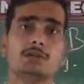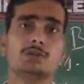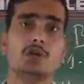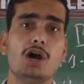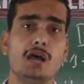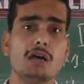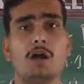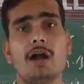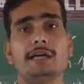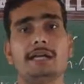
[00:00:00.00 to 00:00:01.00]
Your
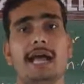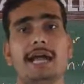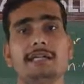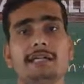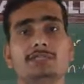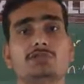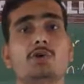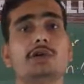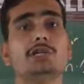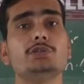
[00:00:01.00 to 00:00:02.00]
contract is
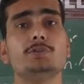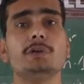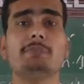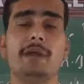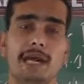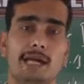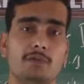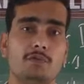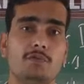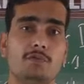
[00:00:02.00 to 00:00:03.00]
going to be
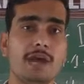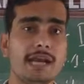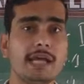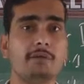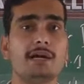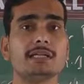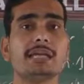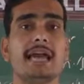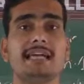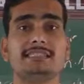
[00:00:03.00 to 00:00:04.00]
made whenever
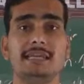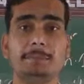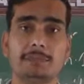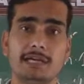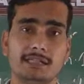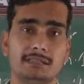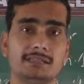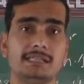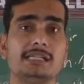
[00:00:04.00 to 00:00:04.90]
the acceptance